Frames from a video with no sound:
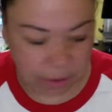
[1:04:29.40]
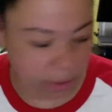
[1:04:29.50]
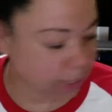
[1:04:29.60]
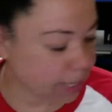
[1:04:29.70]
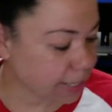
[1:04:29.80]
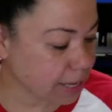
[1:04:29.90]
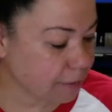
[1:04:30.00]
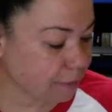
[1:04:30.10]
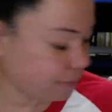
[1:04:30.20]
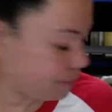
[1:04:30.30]
and I
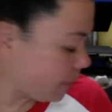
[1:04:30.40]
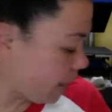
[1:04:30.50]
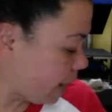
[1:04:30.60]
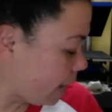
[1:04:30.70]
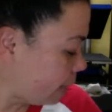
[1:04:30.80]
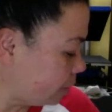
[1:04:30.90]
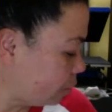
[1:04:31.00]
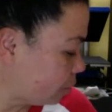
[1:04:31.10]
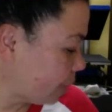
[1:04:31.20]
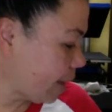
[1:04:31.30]
I
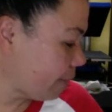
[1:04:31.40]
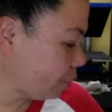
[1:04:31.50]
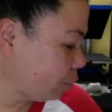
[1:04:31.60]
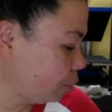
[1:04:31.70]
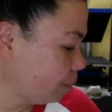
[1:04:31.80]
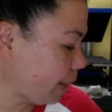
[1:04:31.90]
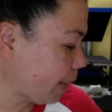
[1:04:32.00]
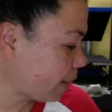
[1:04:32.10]
don't have a hoop mat.